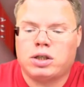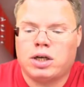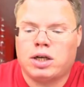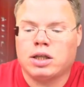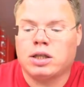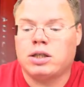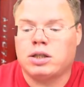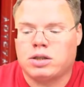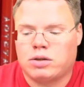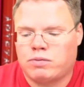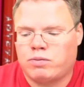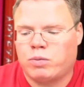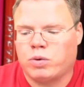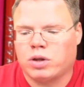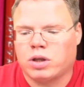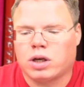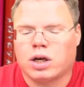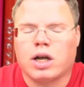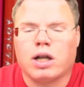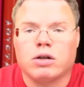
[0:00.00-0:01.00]
at least
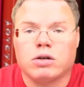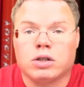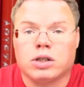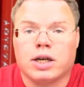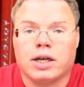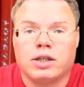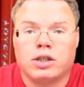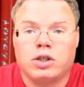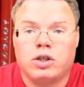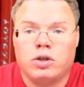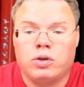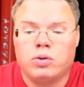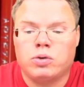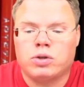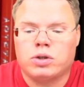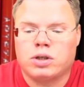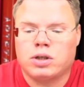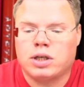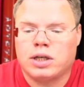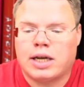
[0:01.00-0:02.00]
with the colors I used